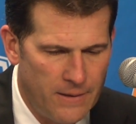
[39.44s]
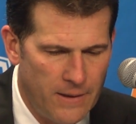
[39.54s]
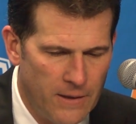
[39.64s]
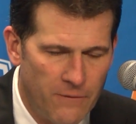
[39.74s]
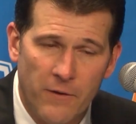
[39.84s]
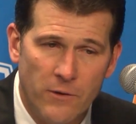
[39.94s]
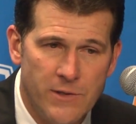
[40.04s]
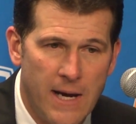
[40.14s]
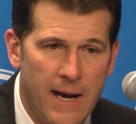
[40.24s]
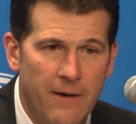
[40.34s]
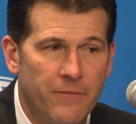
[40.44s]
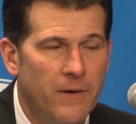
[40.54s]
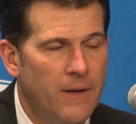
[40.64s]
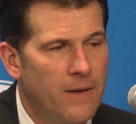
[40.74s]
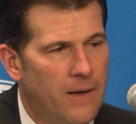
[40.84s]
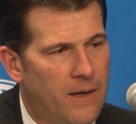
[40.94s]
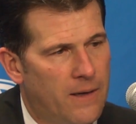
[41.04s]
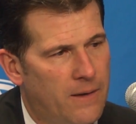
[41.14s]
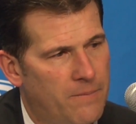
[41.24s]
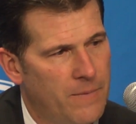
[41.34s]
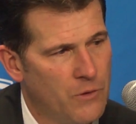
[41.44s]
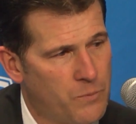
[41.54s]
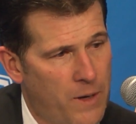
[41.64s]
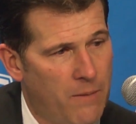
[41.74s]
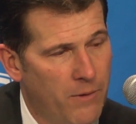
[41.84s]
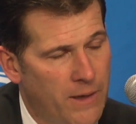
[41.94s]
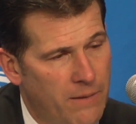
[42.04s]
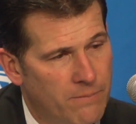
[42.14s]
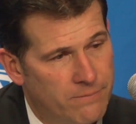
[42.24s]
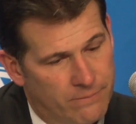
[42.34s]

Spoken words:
in the first half. It was probably